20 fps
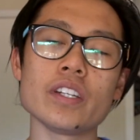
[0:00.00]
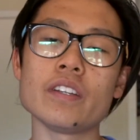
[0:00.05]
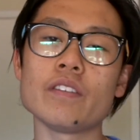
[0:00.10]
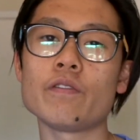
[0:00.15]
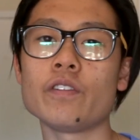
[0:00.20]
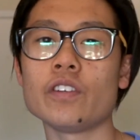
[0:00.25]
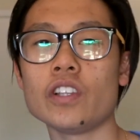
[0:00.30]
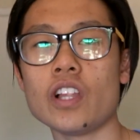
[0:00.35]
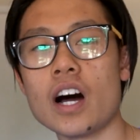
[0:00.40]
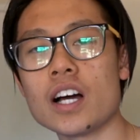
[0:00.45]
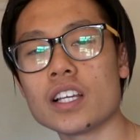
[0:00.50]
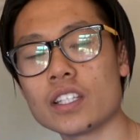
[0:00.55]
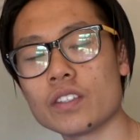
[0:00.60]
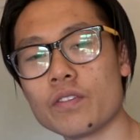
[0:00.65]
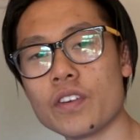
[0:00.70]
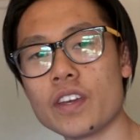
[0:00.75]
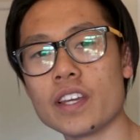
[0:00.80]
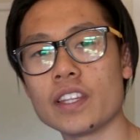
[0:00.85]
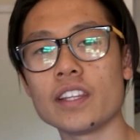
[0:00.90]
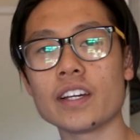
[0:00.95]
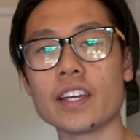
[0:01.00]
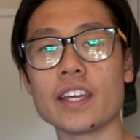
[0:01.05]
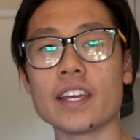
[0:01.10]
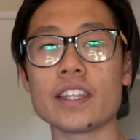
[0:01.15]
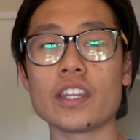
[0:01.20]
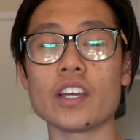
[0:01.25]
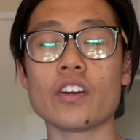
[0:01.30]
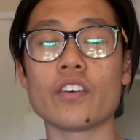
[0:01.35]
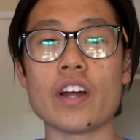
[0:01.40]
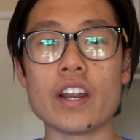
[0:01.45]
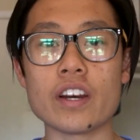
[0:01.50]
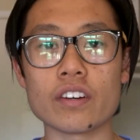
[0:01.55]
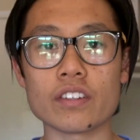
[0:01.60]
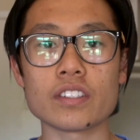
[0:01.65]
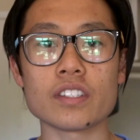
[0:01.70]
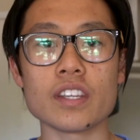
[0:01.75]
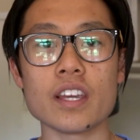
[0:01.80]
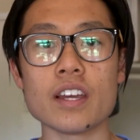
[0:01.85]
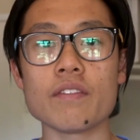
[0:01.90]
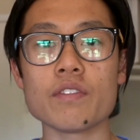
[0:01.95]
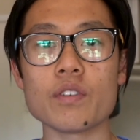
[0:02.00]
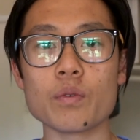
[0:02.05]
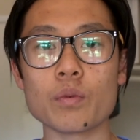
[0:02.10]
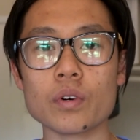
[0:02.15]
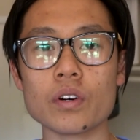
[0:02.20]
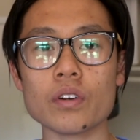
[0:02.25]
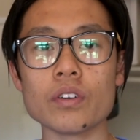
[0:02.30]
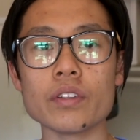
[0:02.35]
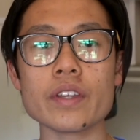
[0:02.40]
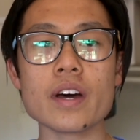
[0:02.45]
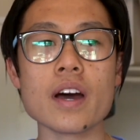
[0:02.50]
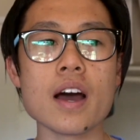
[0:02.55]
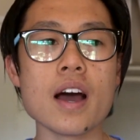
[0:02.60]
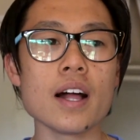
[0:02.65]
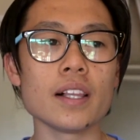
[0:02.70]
and philosophy and looking at the grander state of the world.